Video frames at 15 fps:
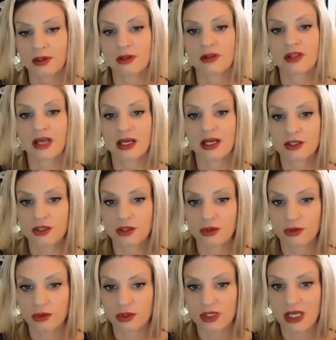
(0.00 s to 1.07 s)
than
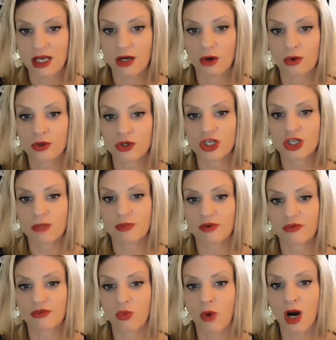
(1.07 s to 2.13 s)
to take ownership
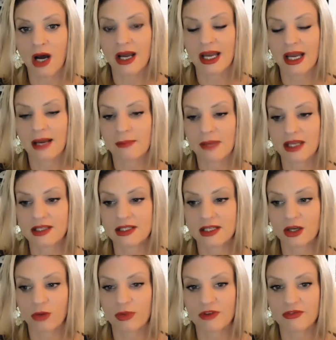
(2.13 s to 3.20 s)
of why I may
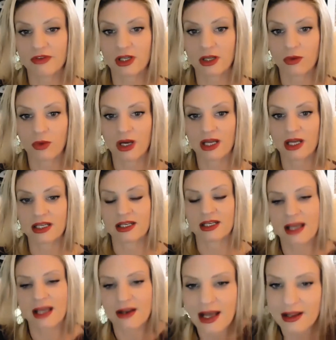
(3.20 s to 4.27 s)
still be feeling why I did.
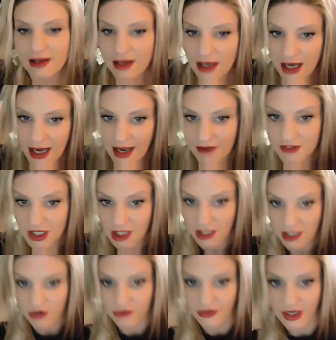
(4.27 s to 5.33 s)
Now, I have to
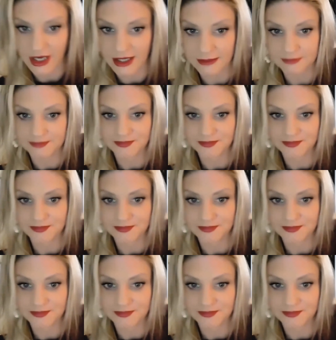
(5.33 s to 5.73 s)
clarify.